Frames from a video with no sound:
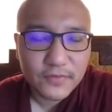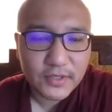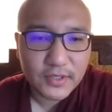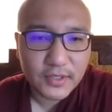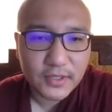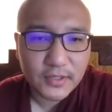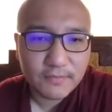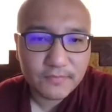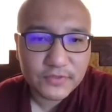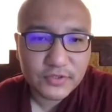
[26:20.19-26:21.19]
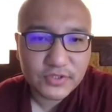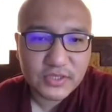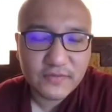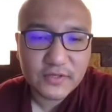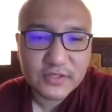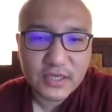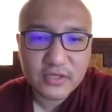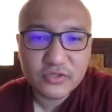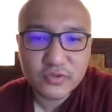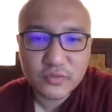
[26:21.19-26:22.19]
So the seven
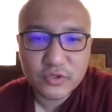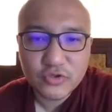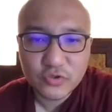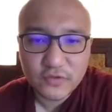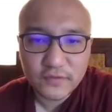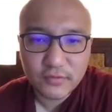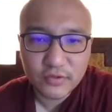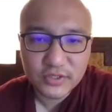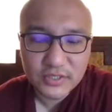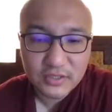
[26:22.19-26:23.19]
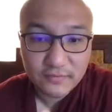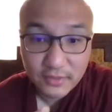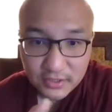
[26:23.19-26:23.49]
secondary virtues of the Bodhisattva,